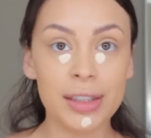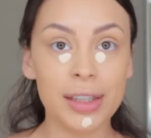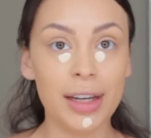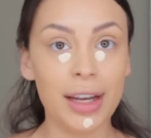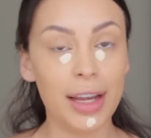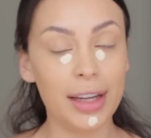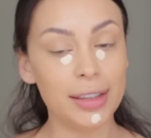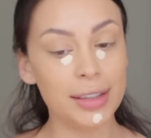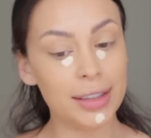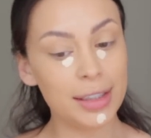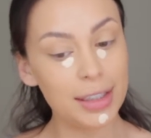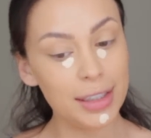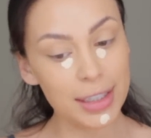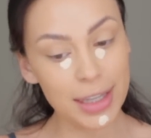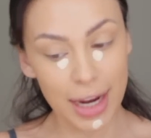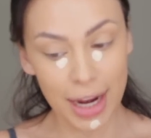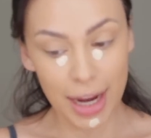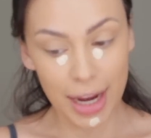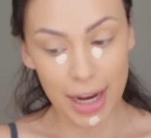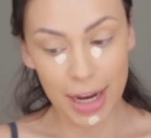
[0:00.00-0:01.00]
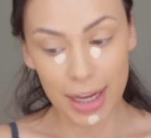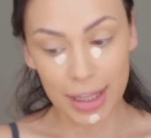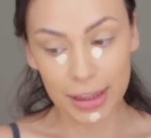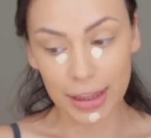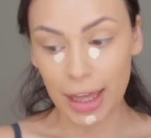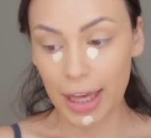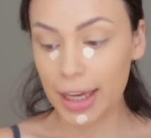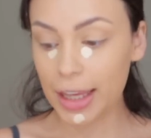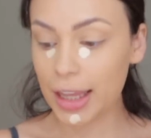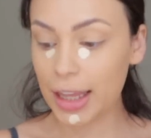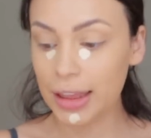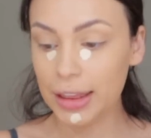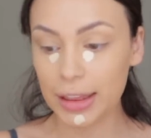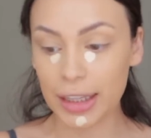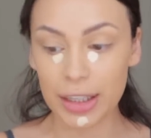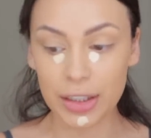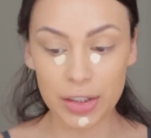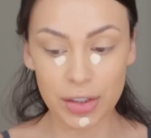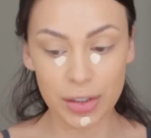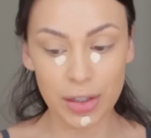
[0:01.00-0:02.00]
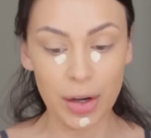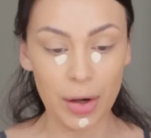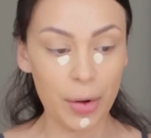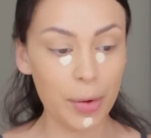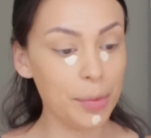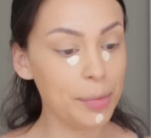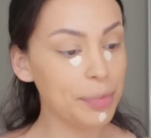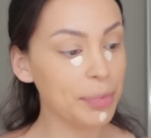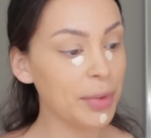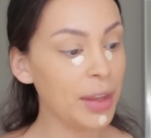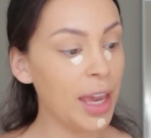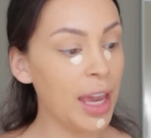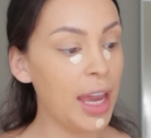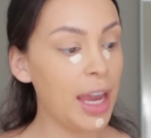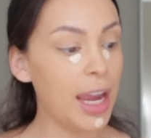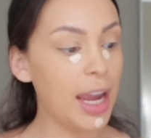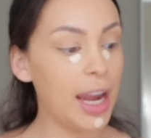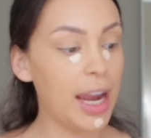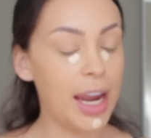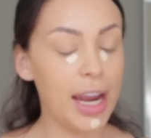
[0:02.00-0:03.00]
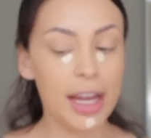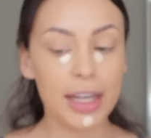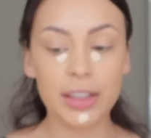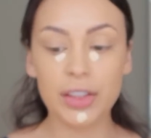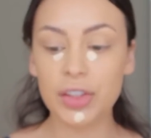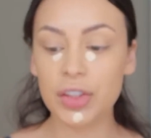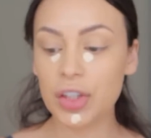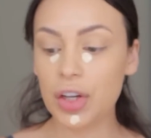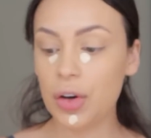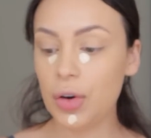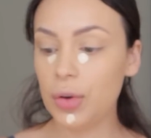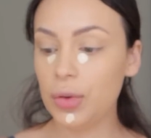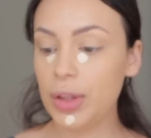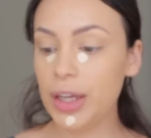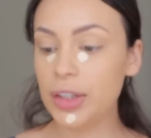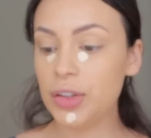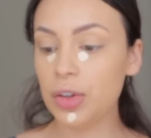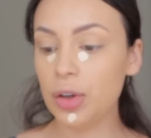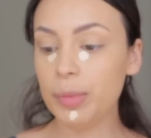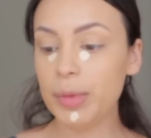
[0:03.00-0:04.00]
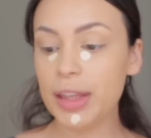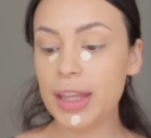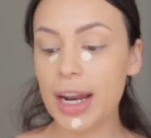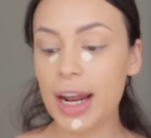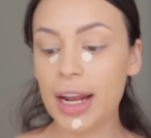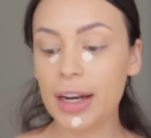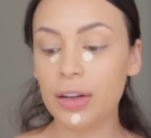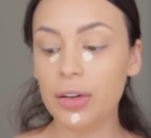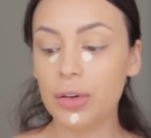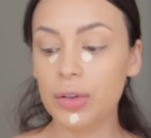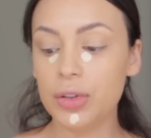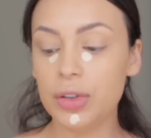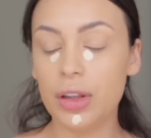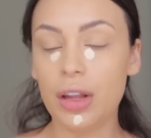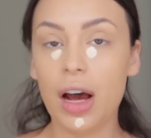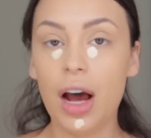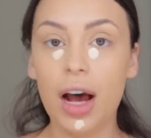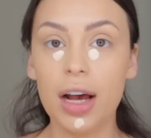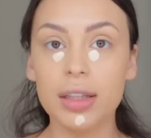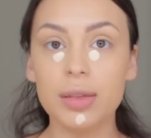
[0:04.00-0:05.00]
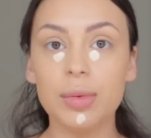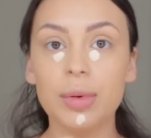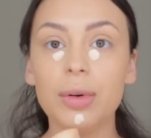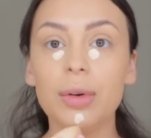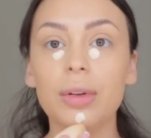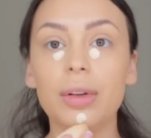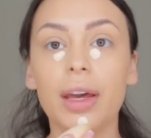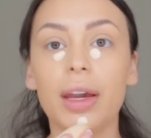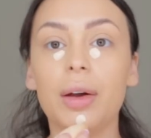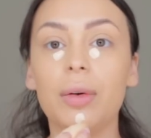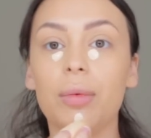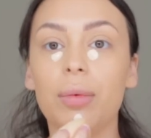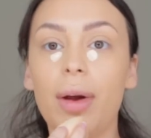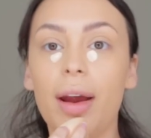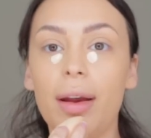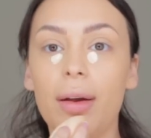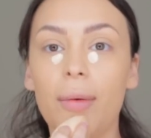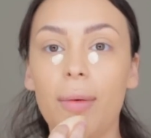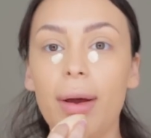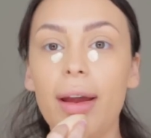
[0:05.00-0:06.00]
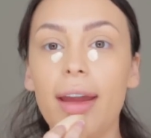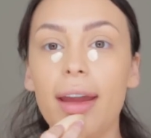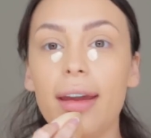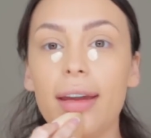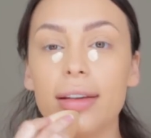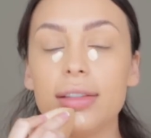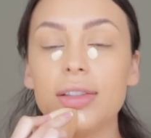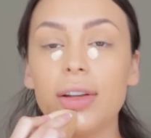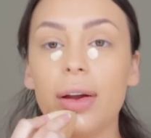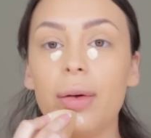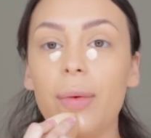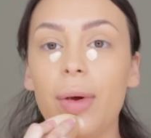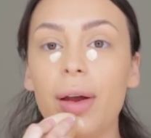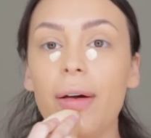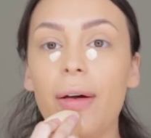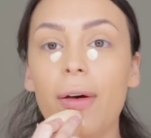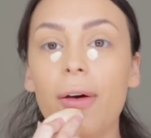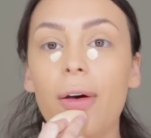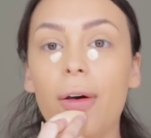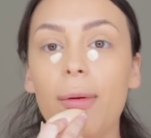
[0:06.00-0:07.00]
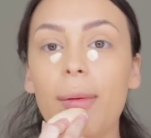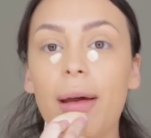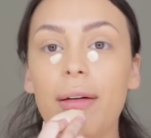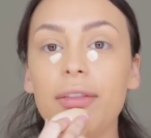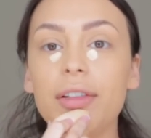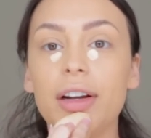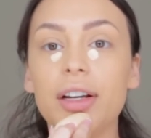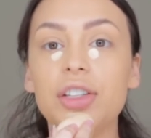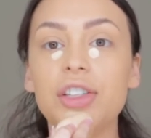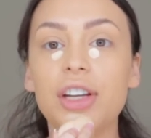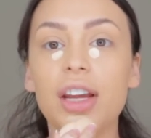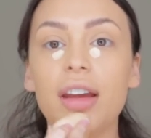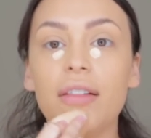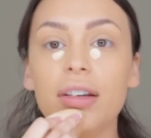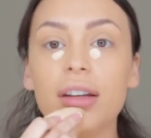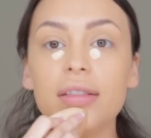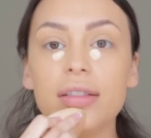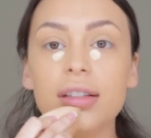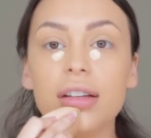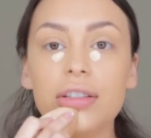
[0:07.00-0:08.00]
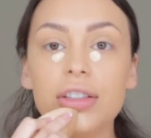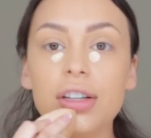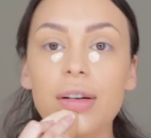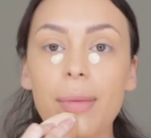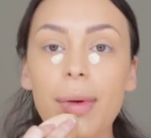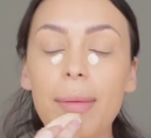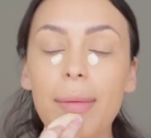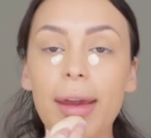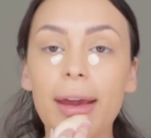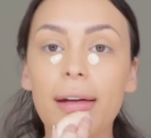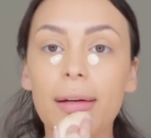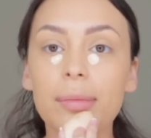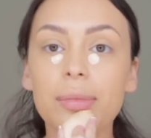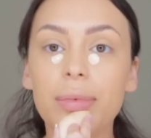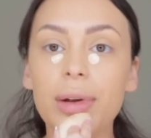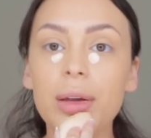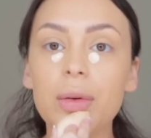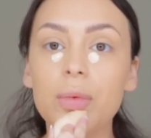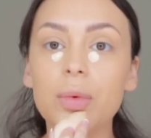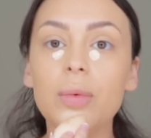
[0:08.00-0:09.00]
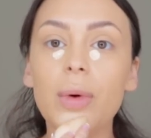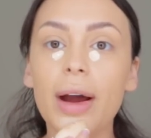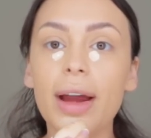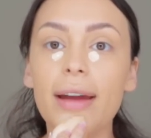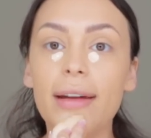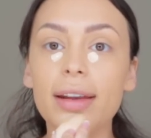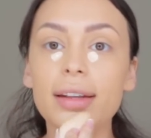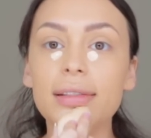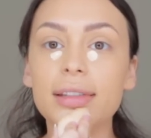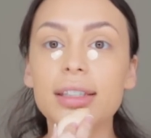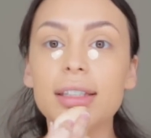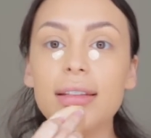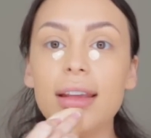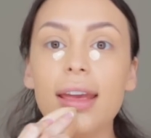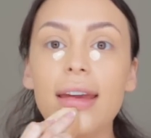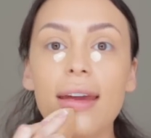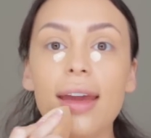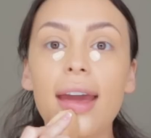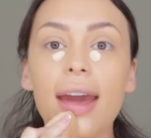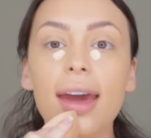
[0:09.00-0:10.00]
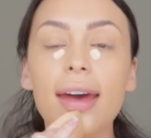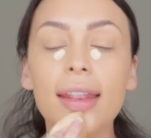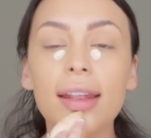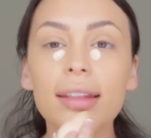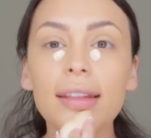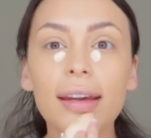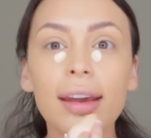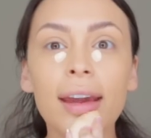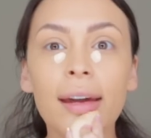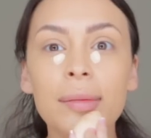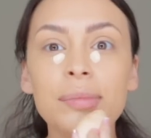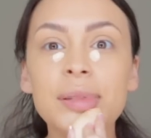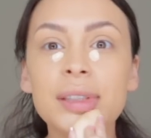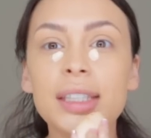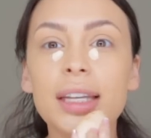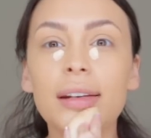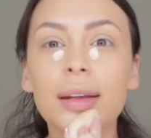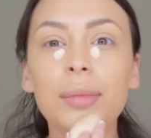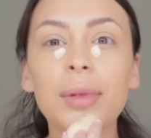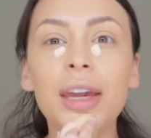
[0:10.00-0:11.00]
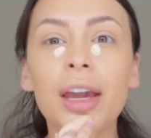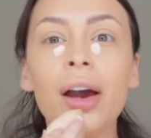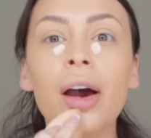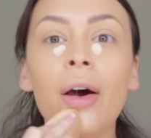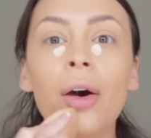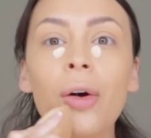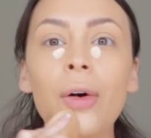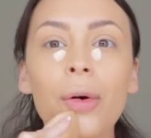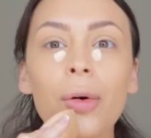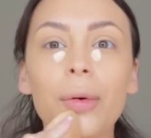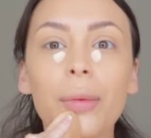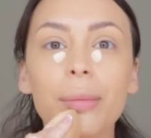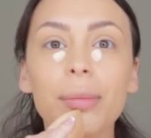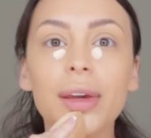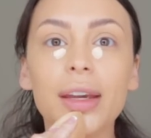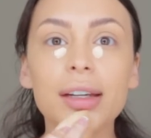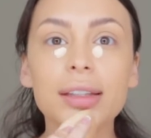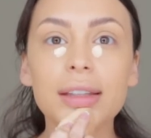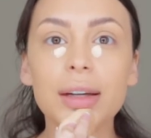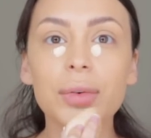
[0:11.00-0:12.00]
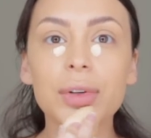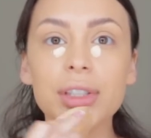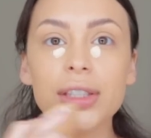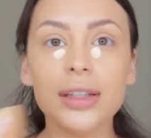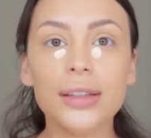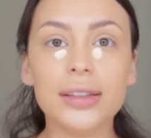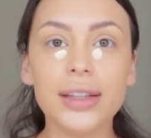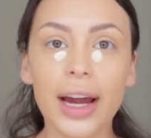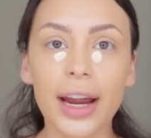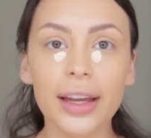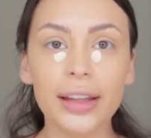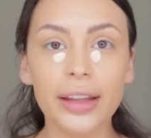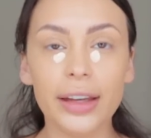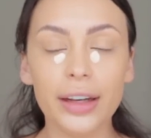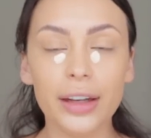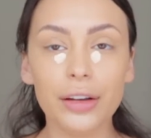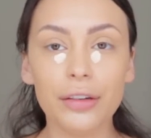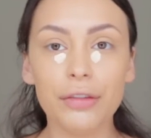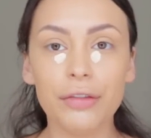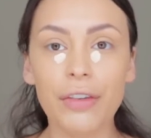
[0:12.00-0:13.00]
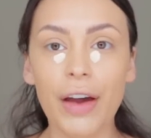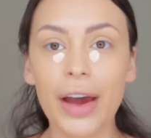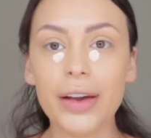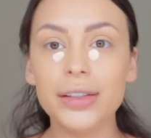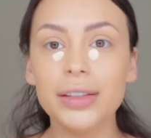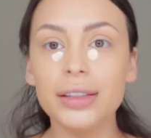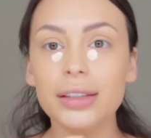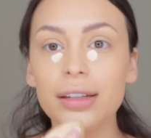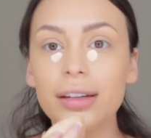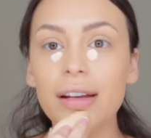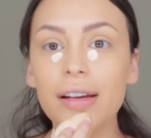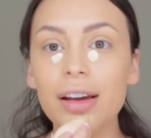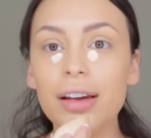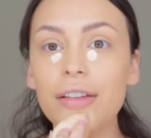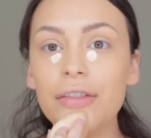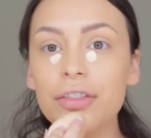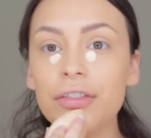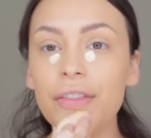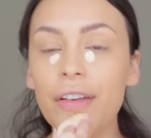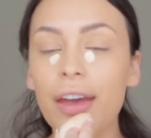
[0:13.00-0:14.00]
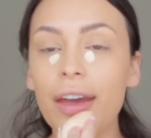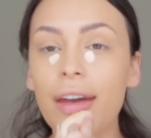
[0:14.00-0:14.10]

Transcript: Today's the day. Like, let's go. And so they told me that I had to go to the hospital like right away. So I went home after I shaved and touched up my makeup. We went, and then they kept sending me home because I wasn't dilating fast enough.